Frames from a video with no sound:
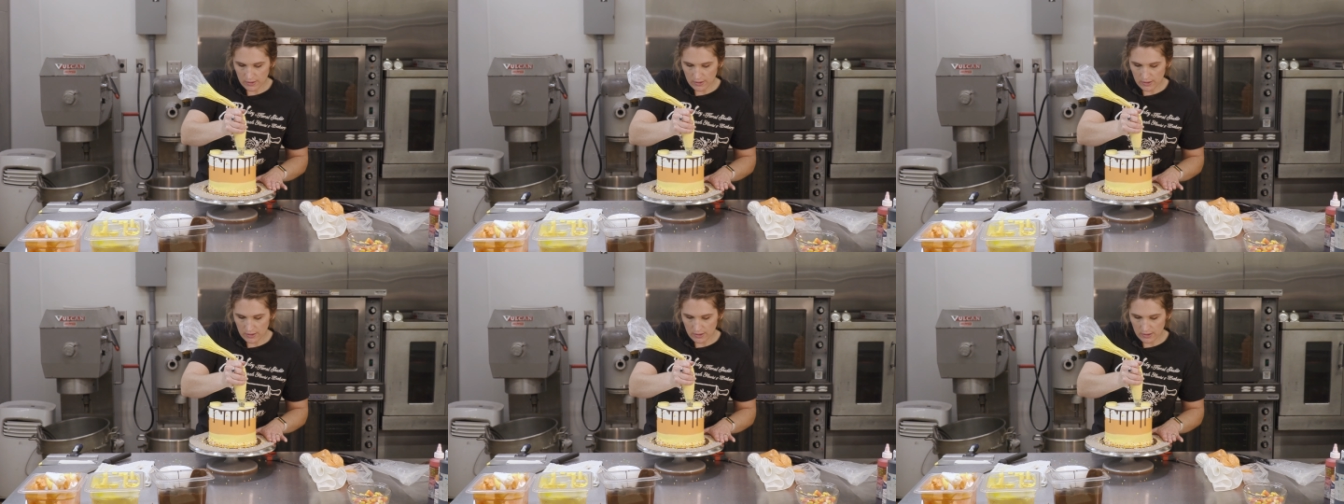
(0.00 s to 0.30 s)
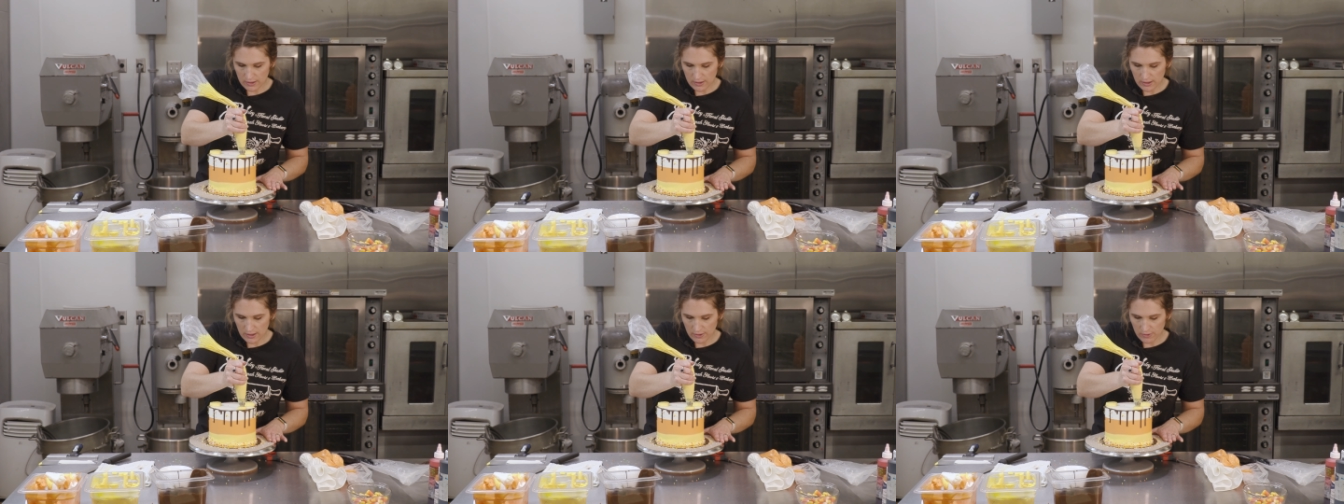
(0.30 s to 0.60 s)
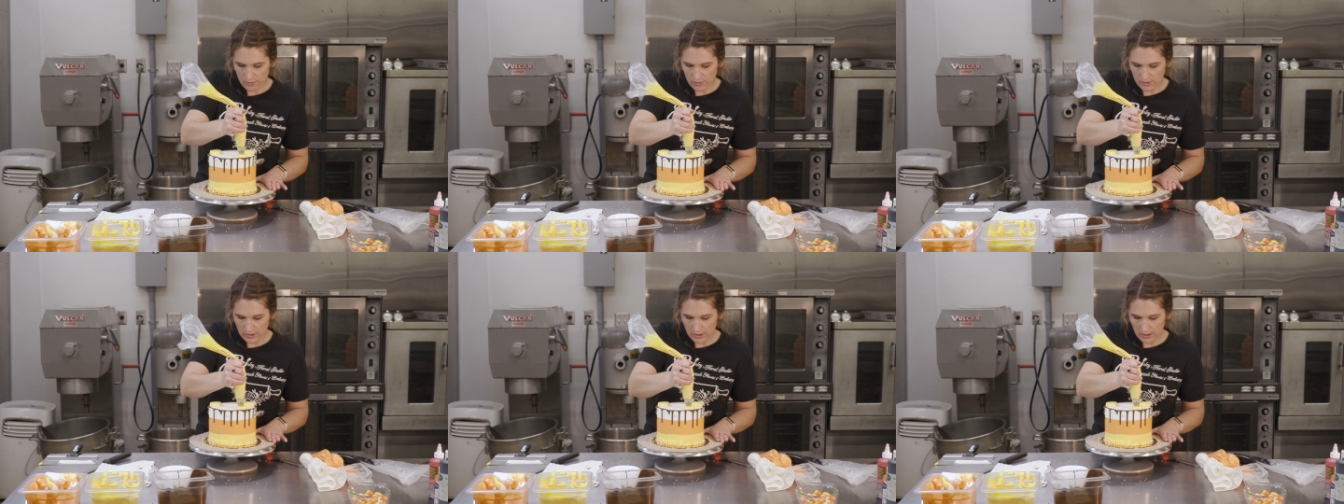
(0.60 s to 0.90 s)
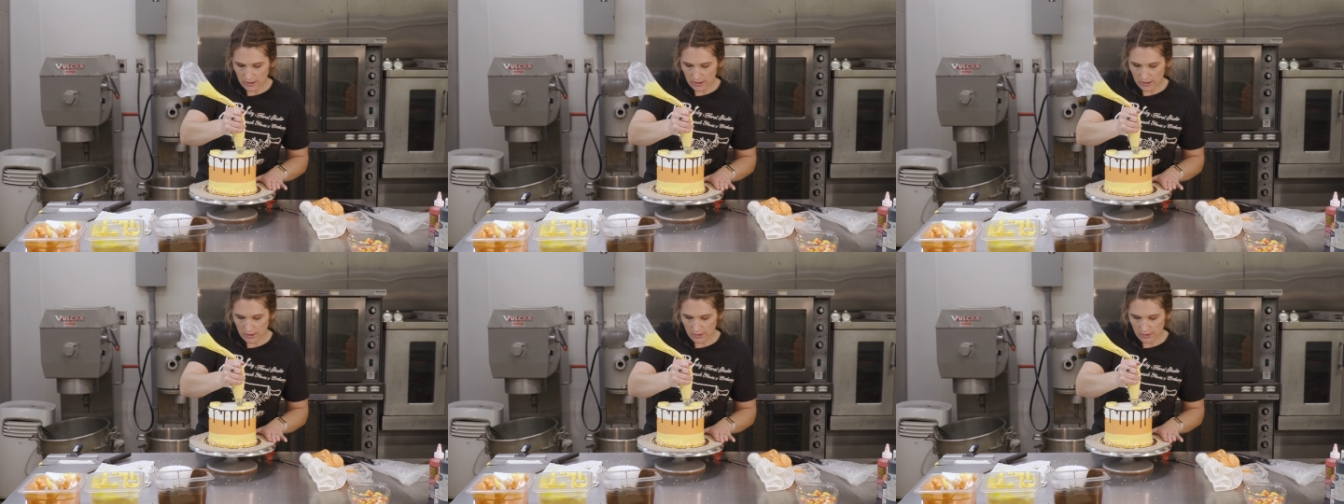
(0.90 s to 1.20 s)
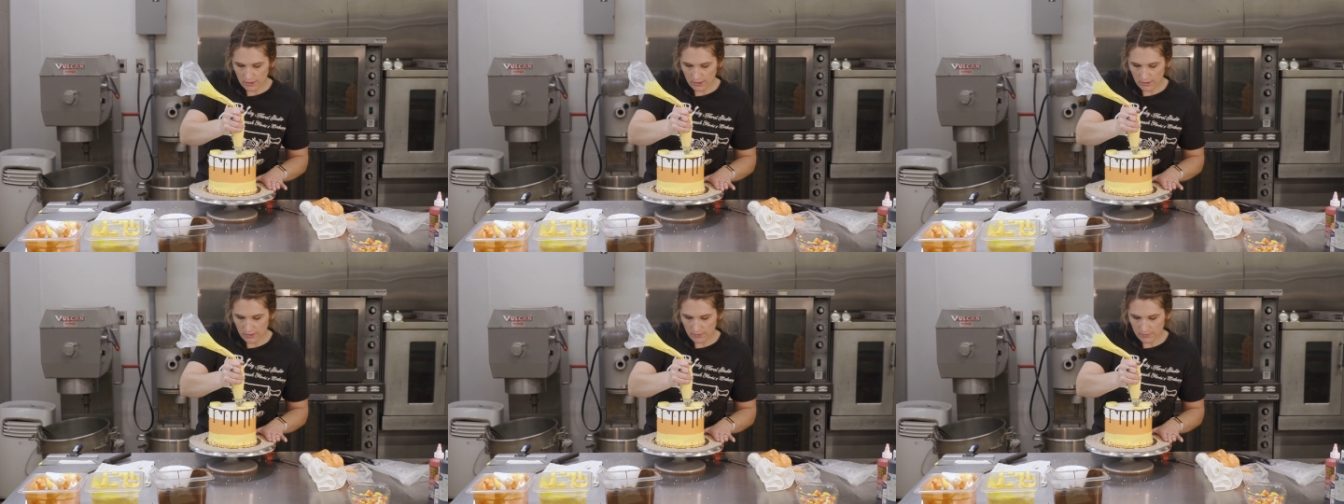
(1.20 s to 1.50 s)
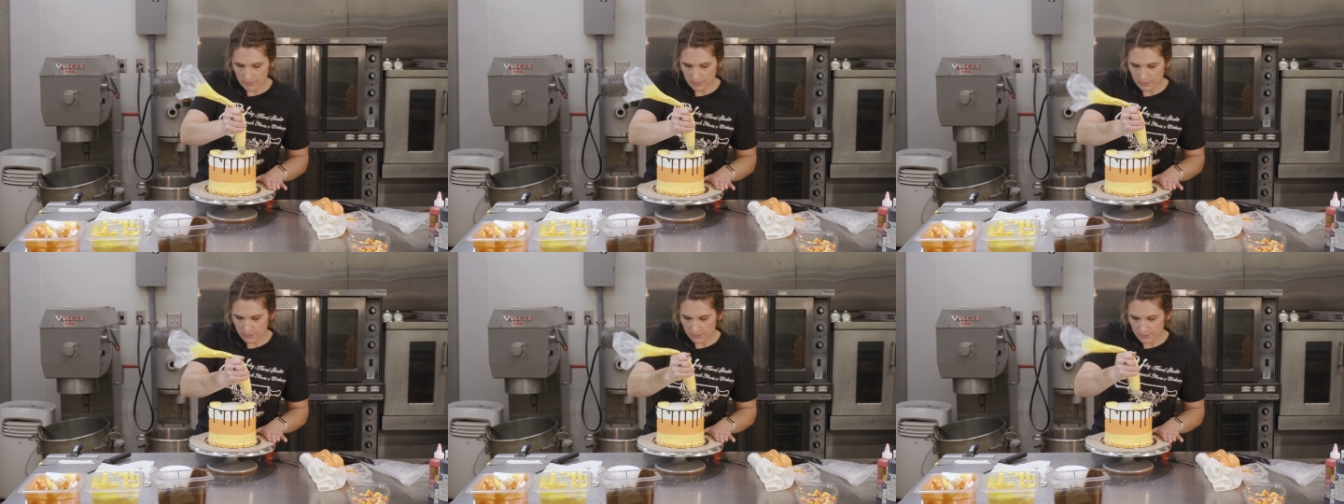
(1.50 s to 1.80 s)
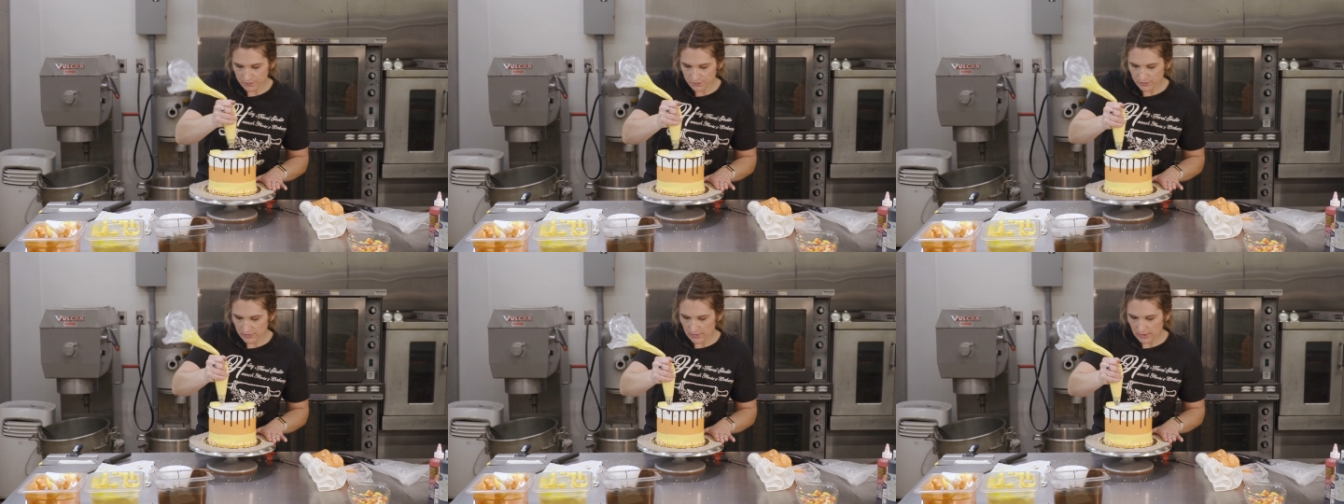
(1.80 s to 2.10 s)
another one here,
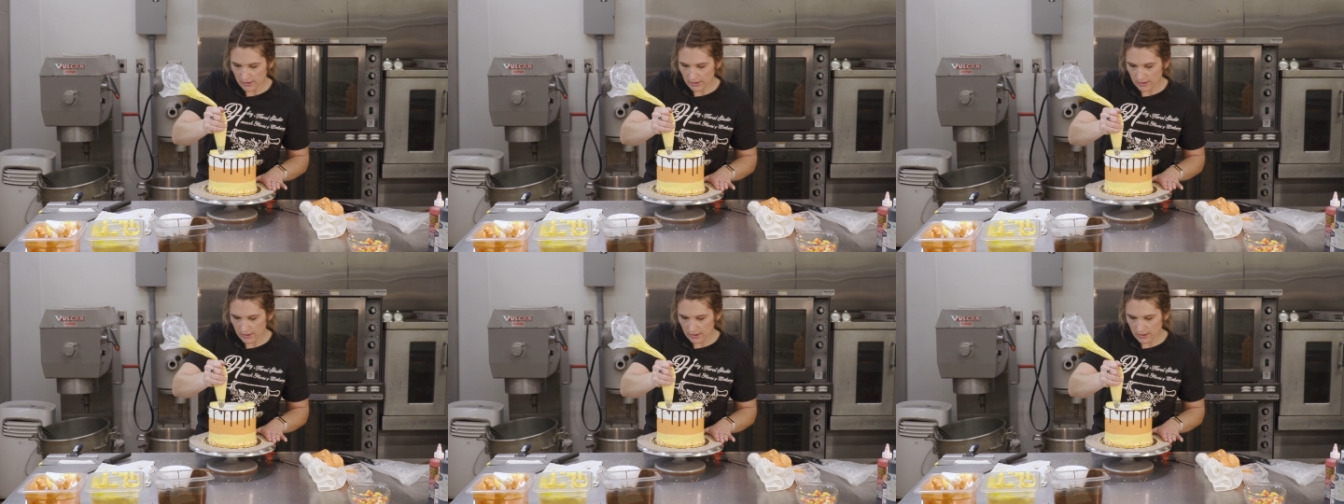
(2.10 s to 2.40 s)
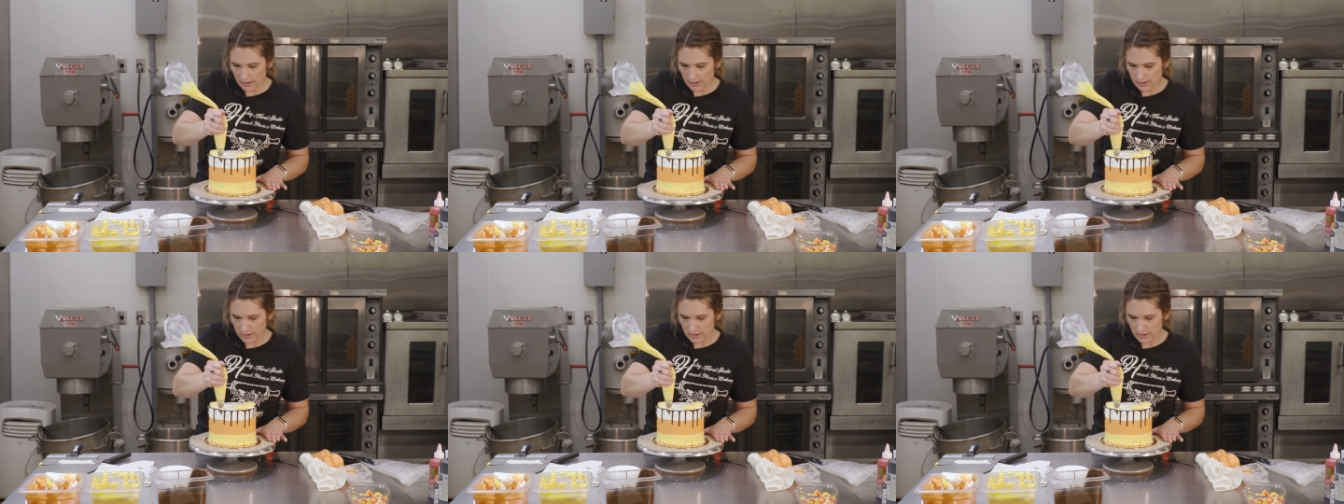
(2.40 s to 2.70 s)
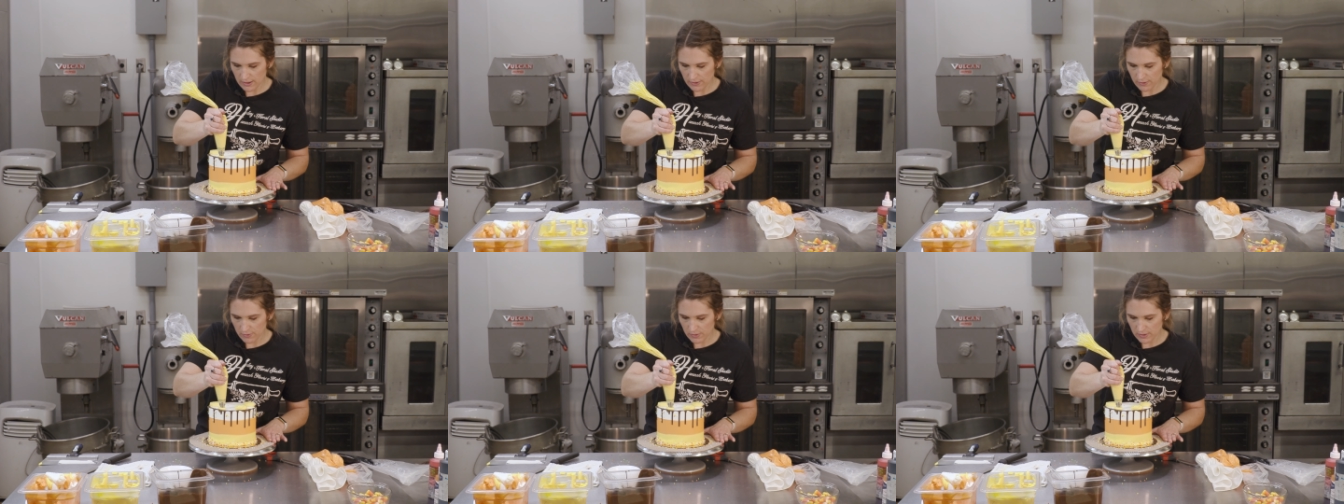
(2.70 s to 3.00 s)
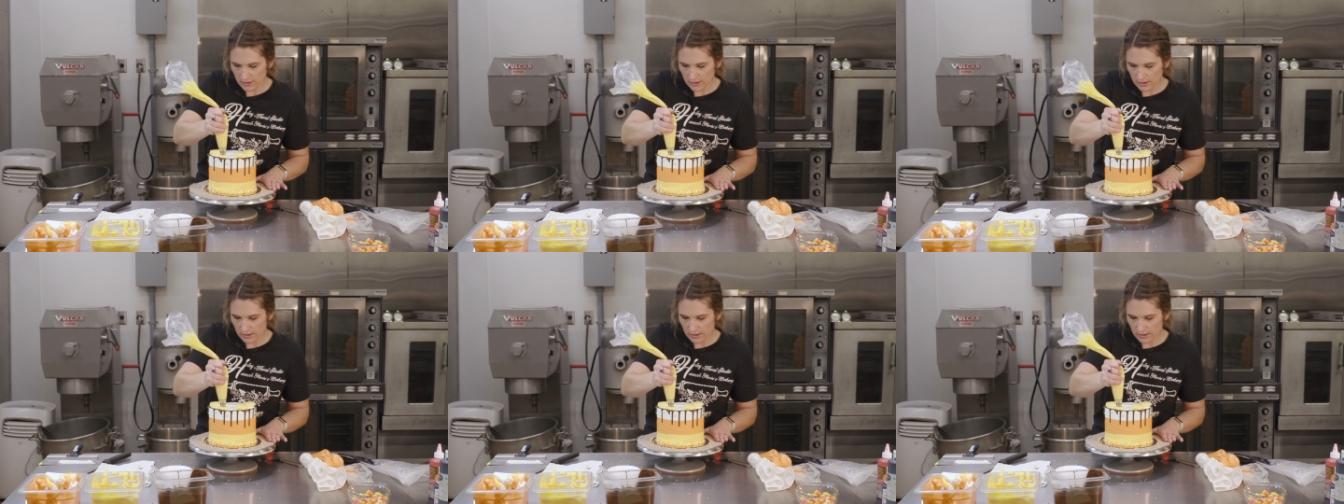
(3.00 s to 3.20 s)
and another one